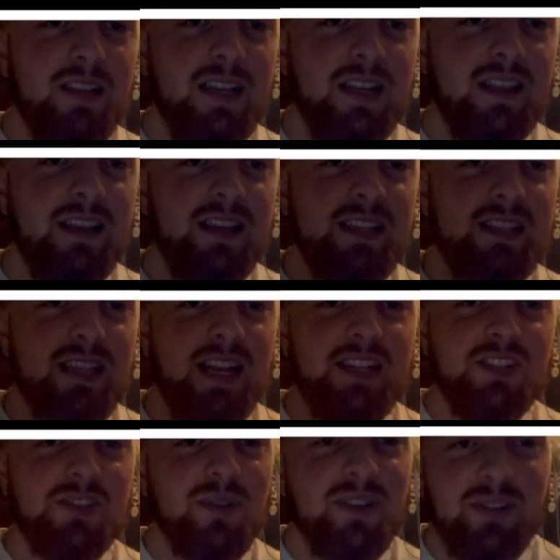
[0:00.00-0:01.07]
this, and I
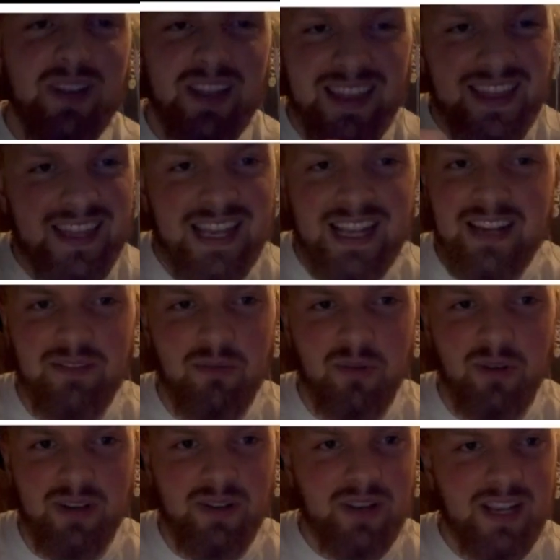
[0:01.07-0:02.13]
just want you to think of
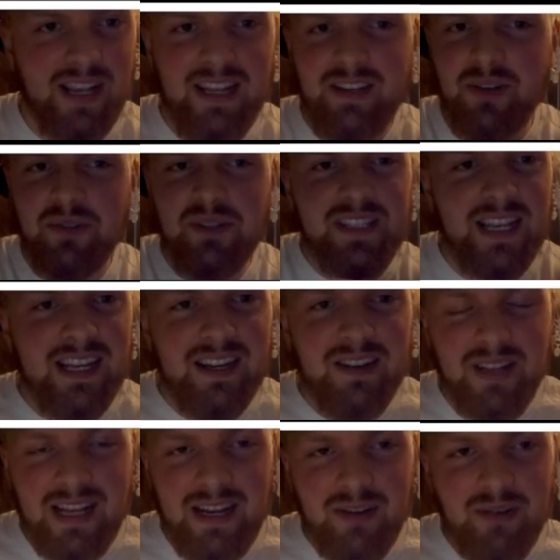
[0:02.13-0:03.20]
one, okay? Don't say it out
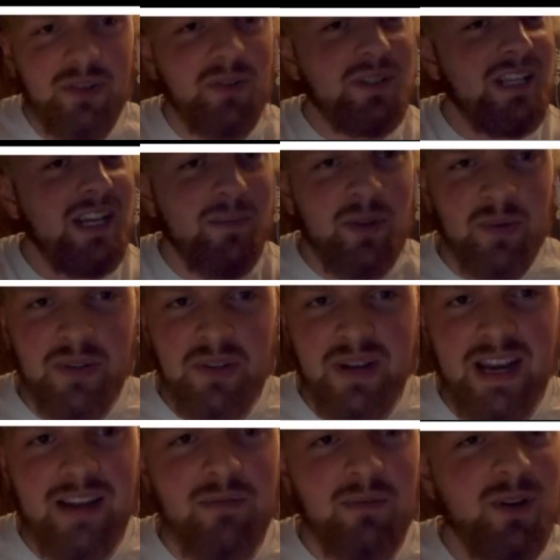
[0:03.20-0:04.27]
loud. Don't tell me when you
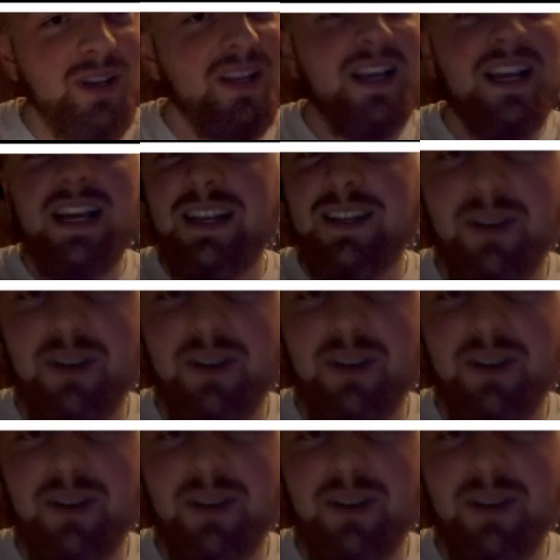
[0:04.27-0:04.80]
have one. Don't